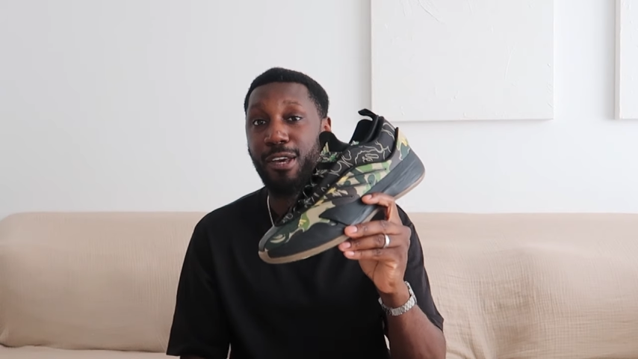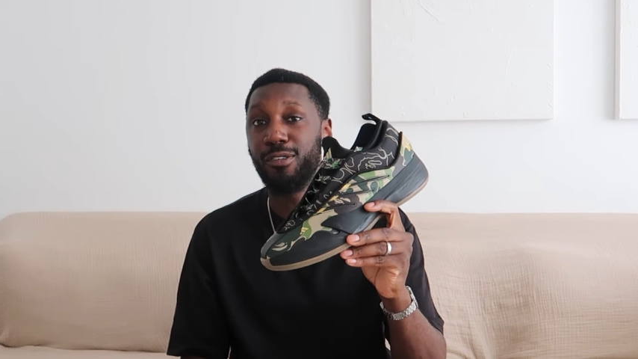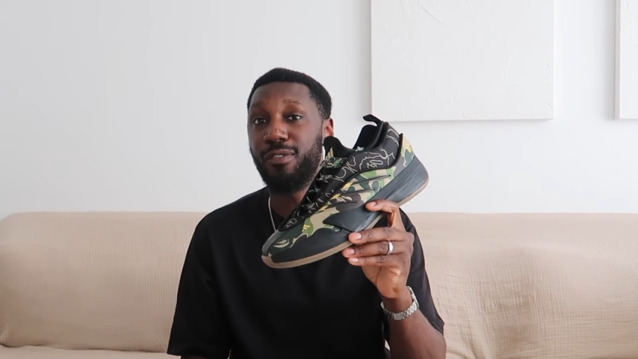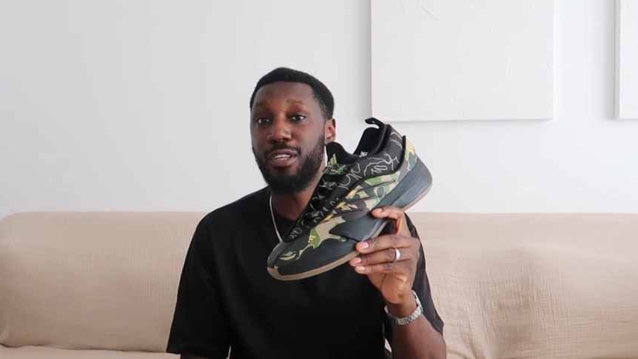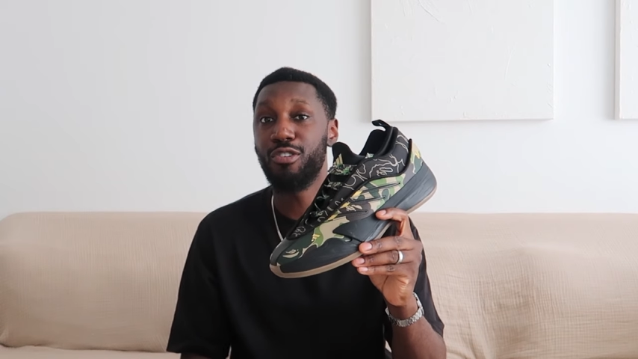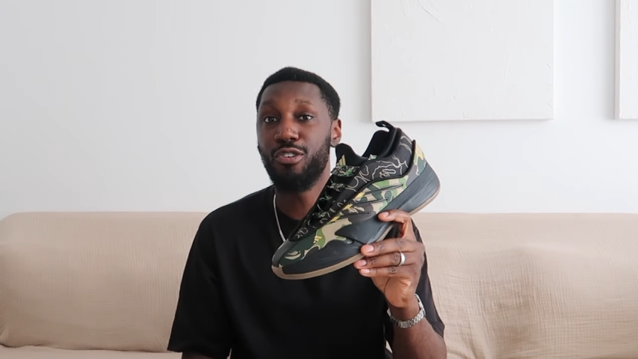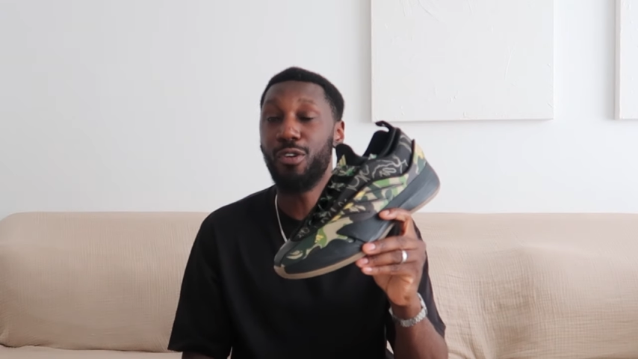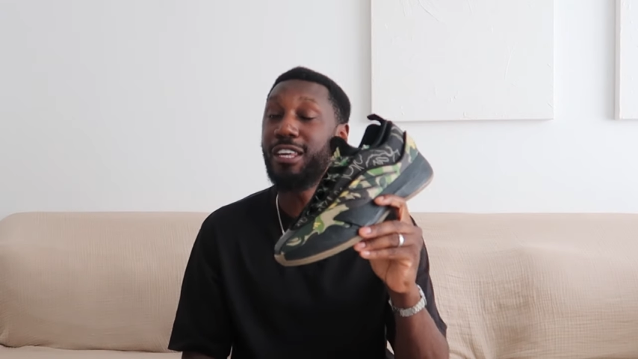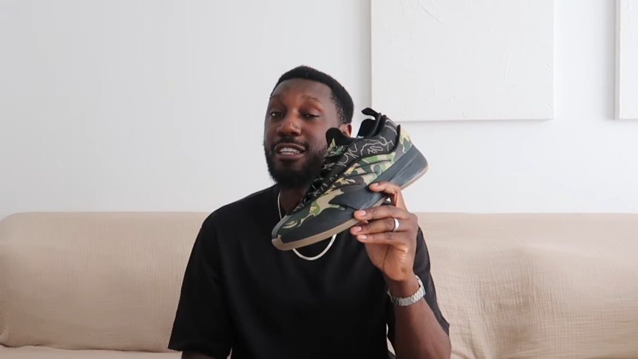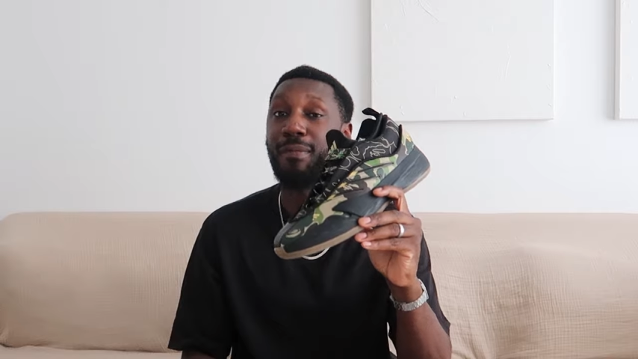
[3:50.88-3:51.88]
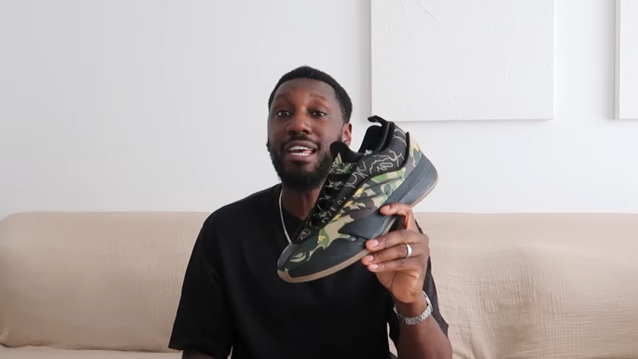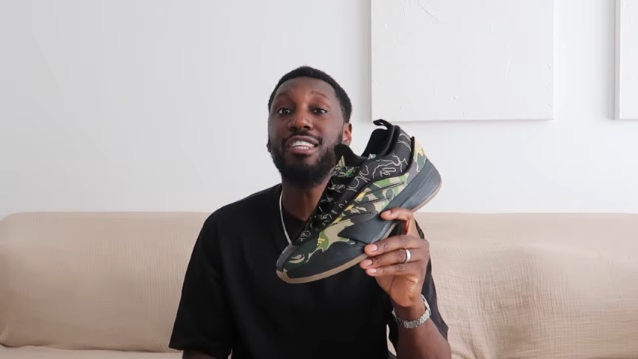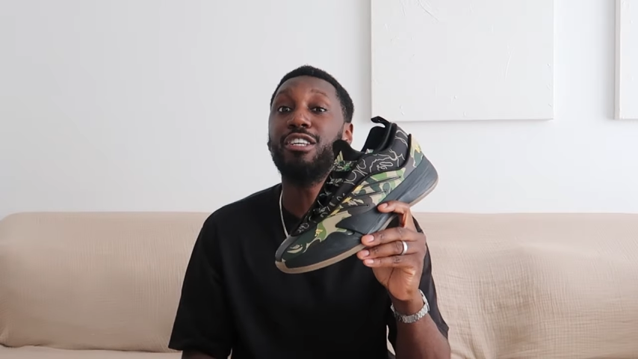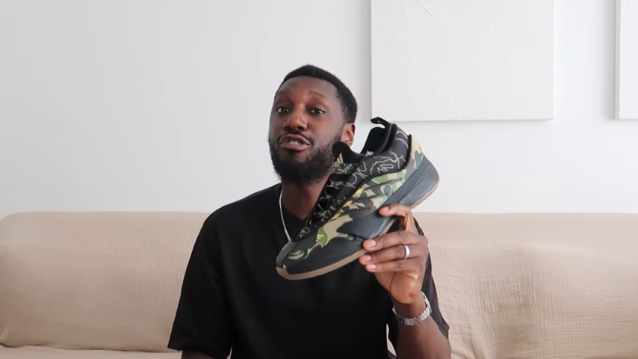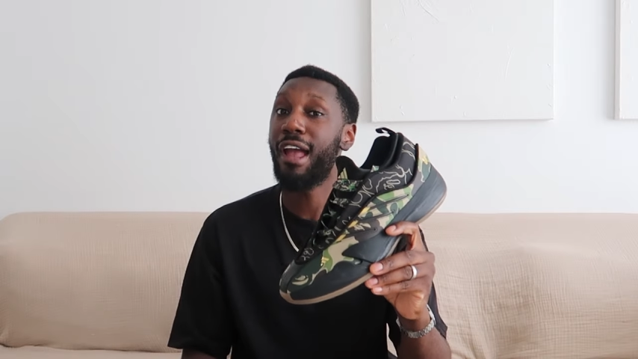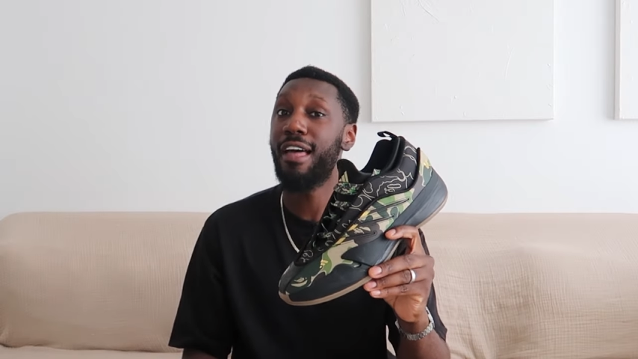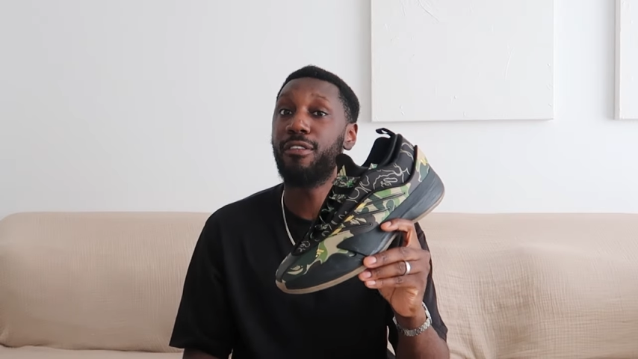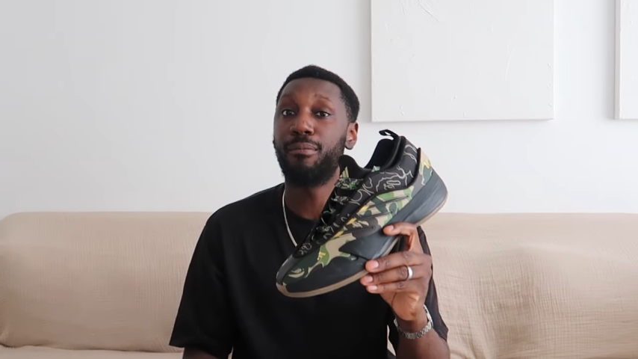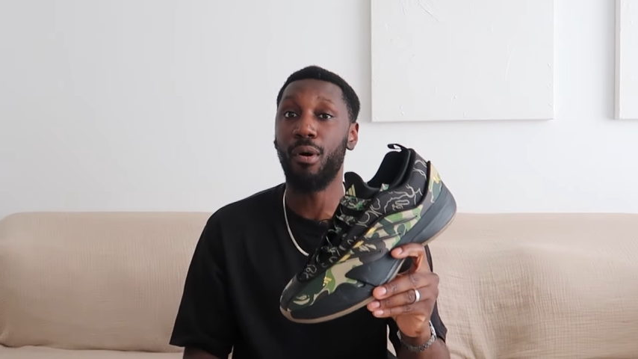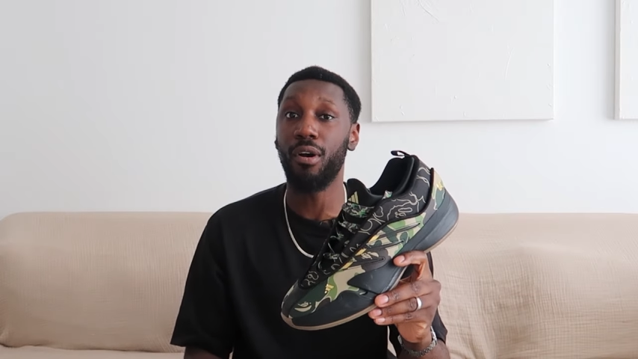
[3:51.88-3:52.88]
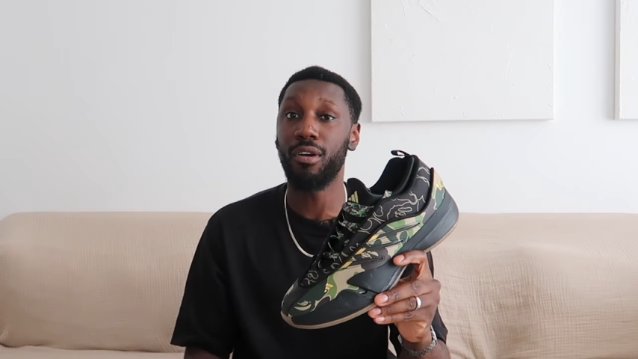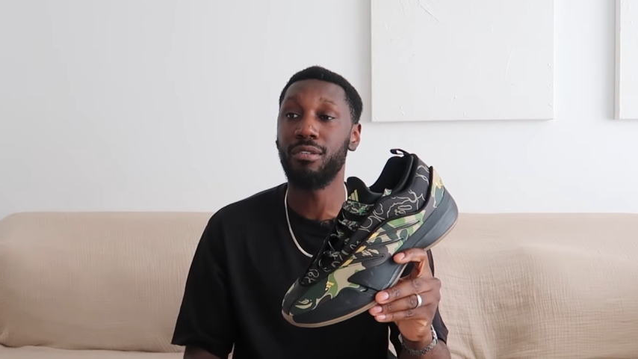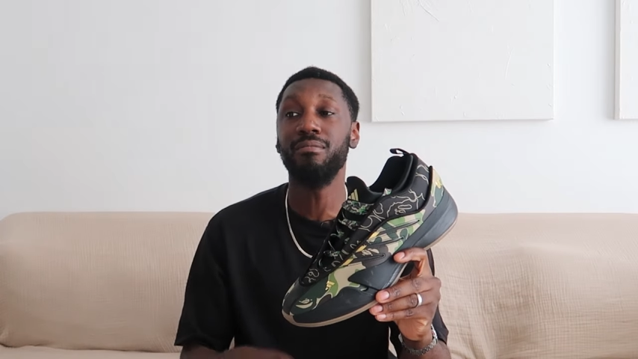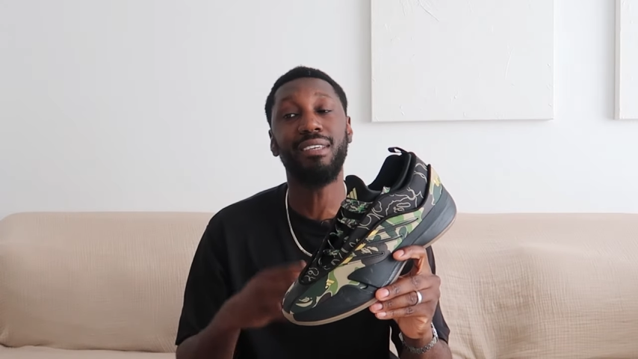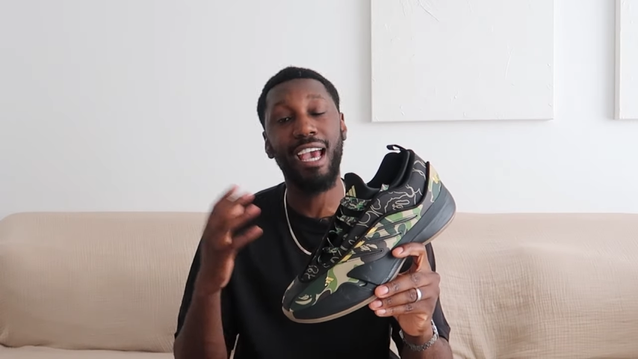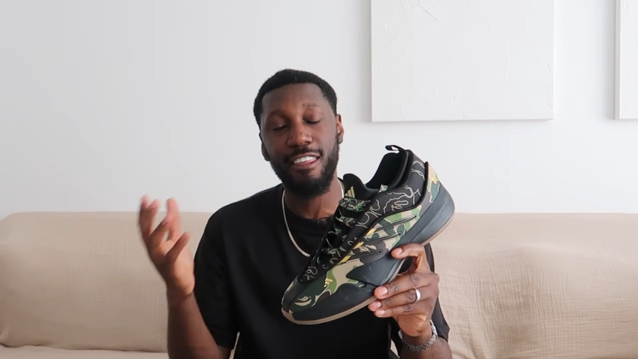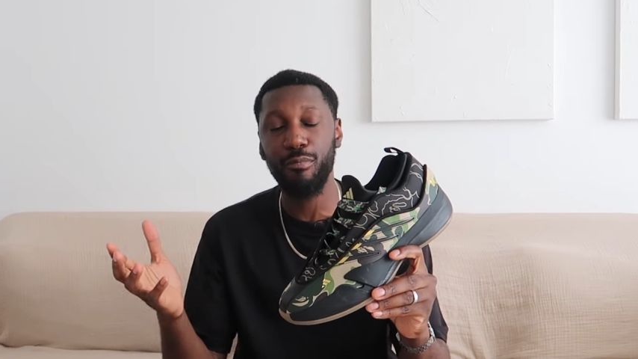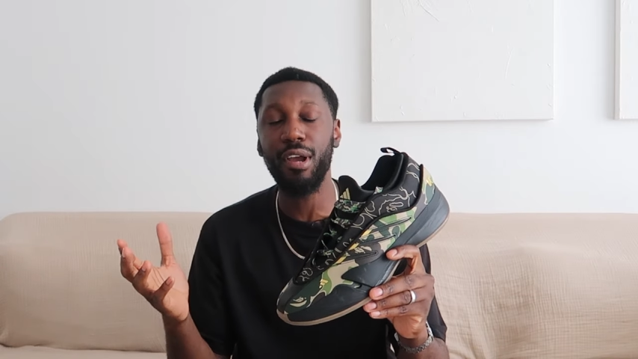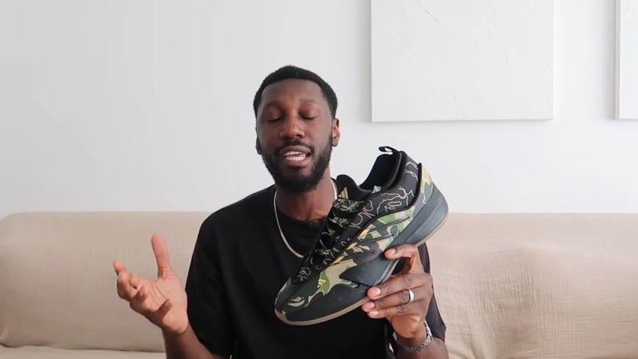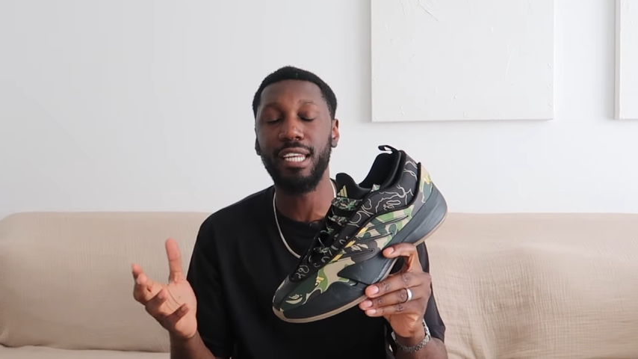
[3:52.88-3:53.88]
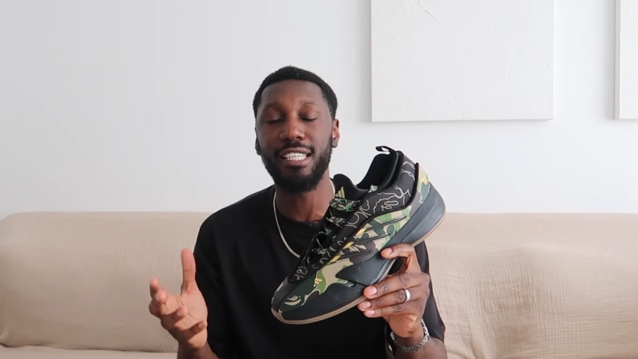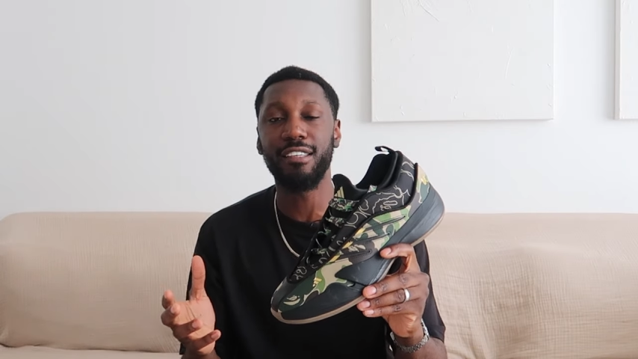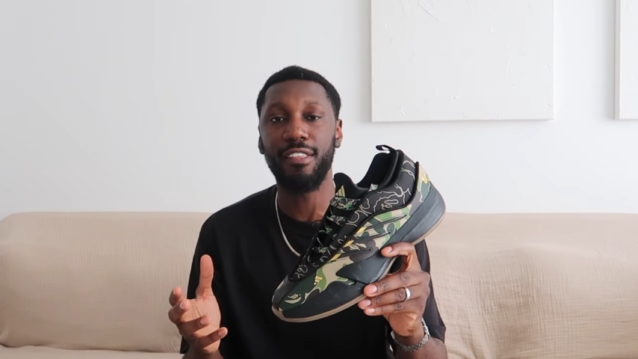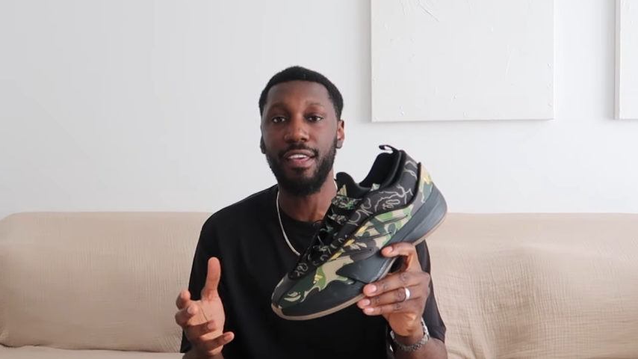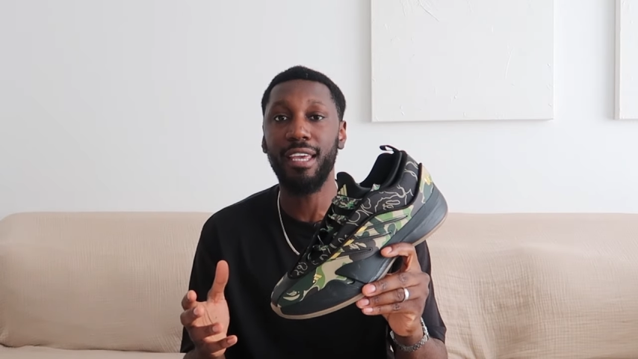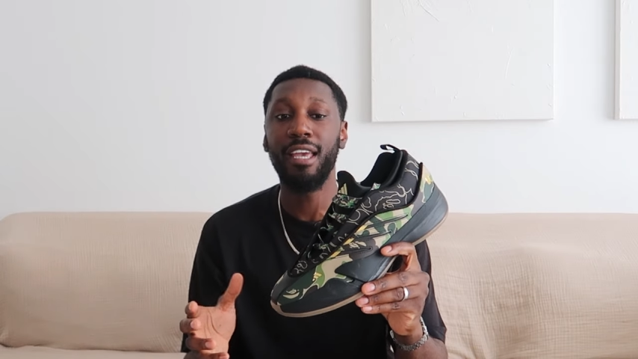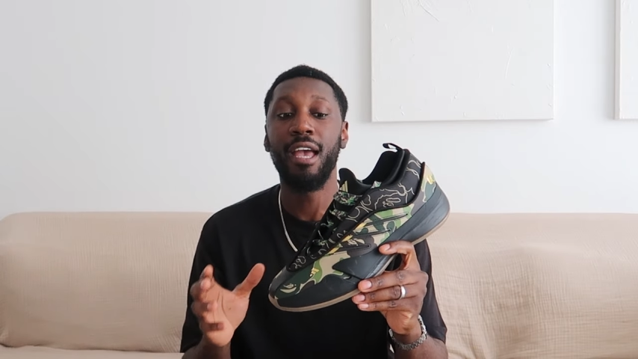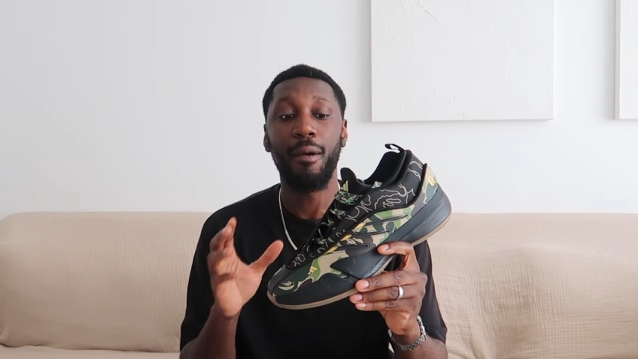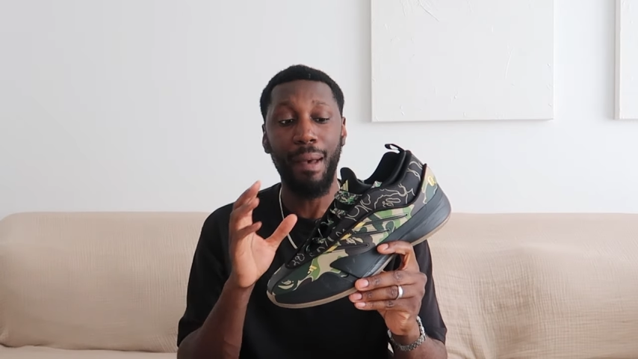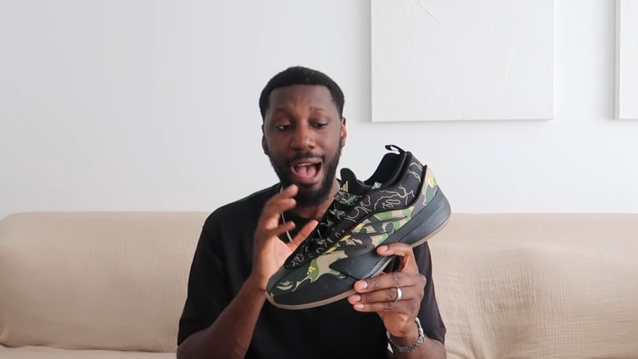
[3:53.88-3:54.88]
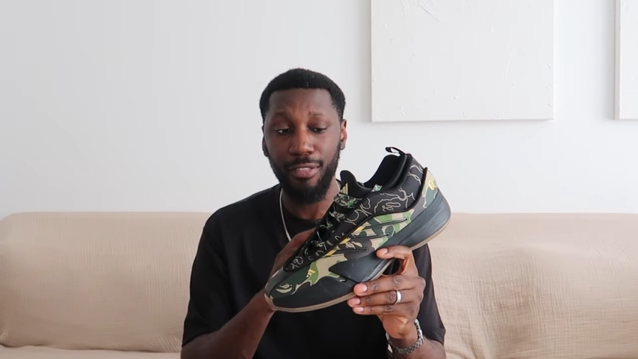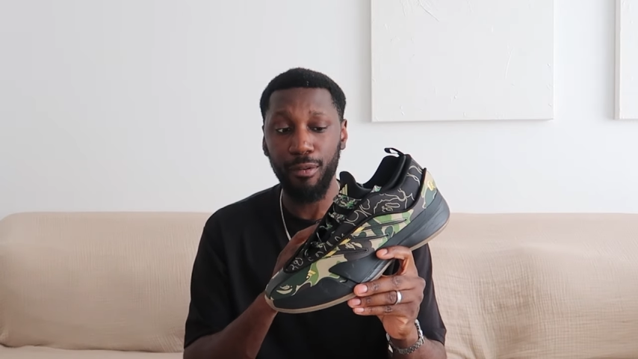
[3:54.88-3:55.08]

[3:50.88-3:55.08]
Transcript: mess with this shoe, especially straight out of the box. Yes, breaking in's a thing, but out